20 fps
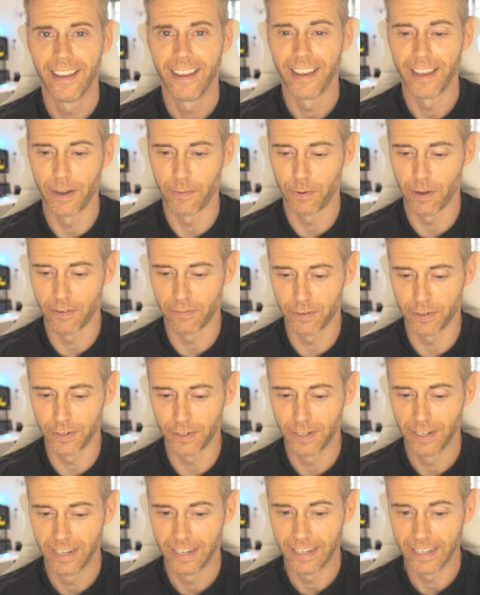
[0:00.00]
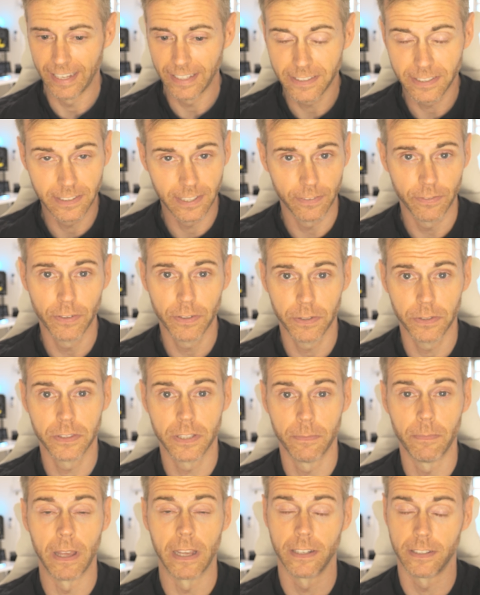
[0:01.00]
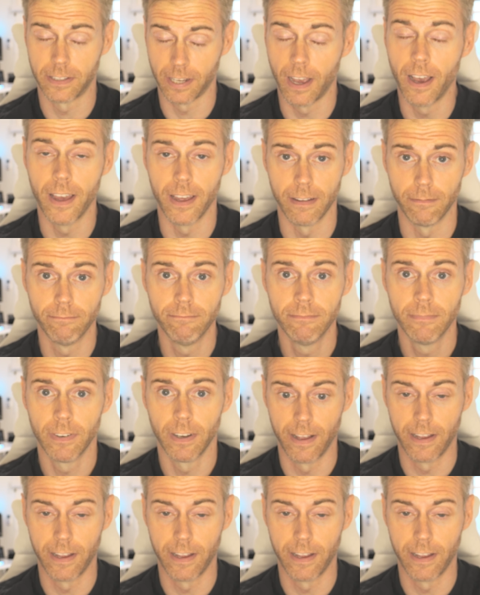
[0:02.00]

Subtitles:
However, it's difficult to make time.